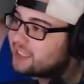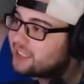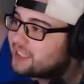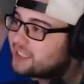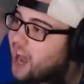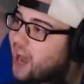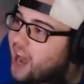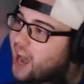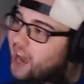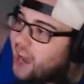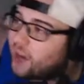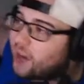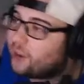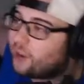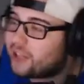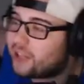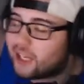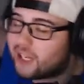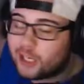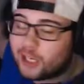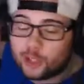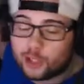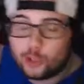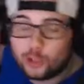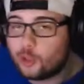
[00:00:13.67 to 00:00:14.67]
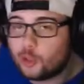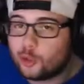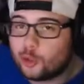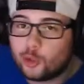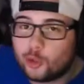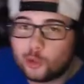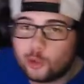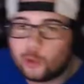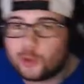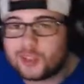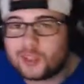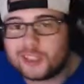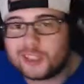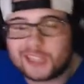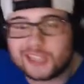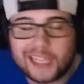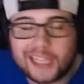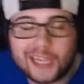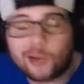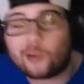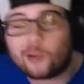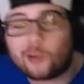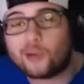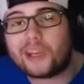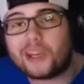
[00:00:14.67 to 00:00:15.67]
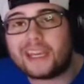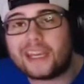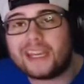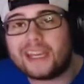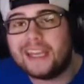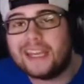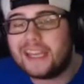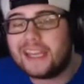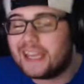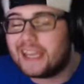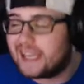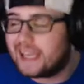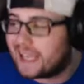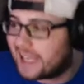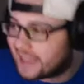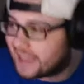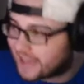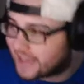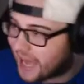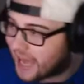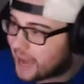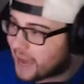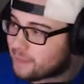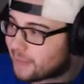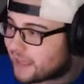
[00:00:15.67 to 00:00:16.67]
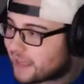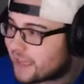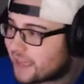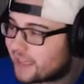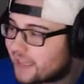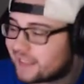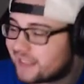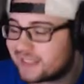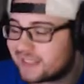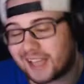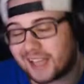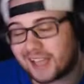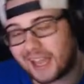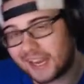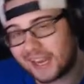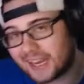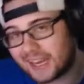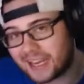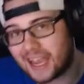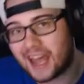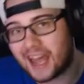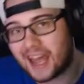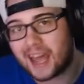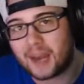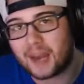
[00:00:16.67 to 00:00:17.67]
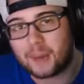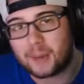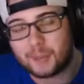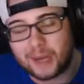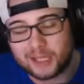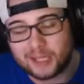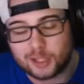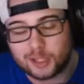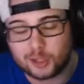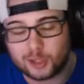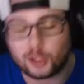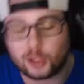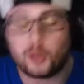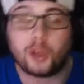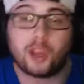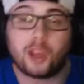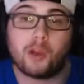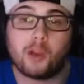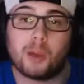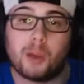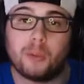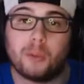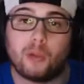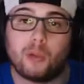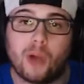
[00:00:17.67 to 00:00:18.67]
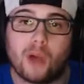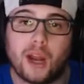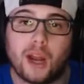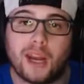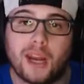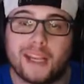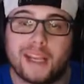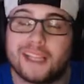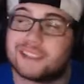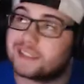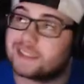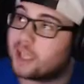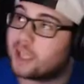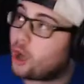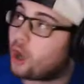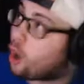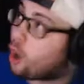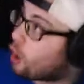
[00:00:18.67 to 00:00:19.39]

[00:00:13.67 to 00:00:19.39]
entirely new scenery. That means I got my studio up and running. It's not